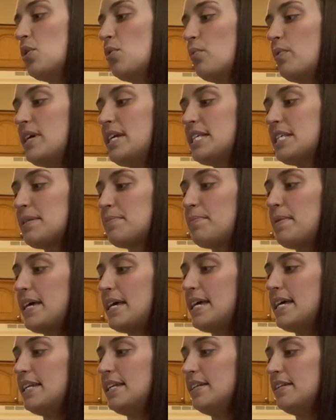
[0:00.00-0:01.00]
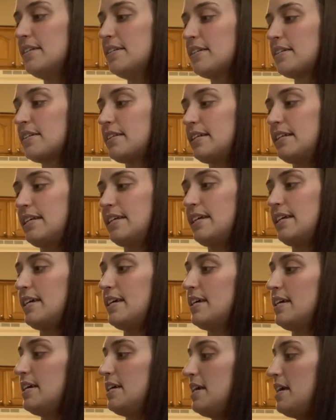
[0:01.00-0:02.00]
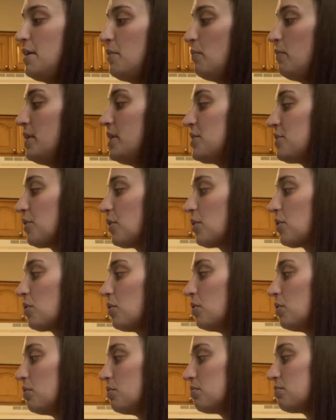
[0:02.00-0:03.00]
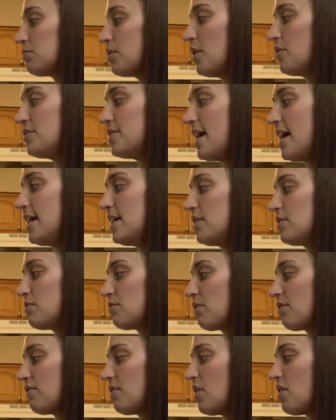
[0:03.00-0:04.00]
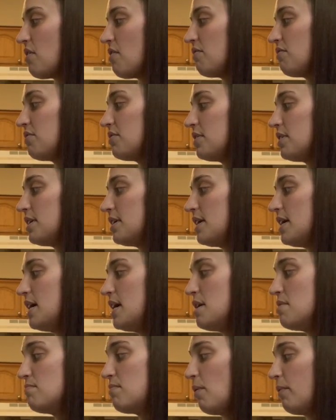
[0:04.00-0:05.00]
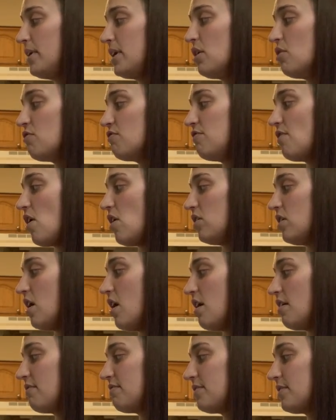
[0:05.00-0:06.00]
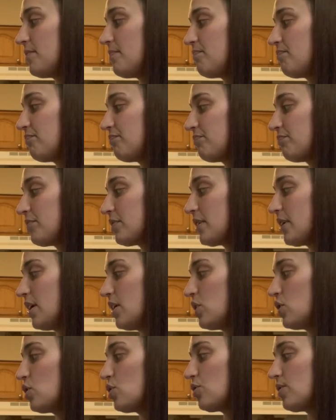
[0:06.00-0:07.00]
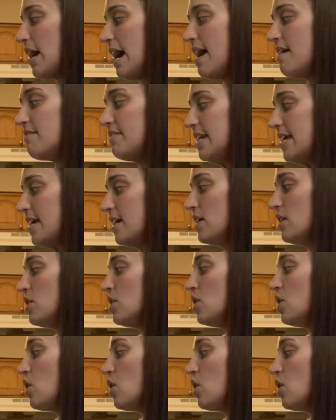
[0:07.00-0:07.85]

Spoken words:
We spin and we circle, rotate and revolve, but we don't fall off. Gravity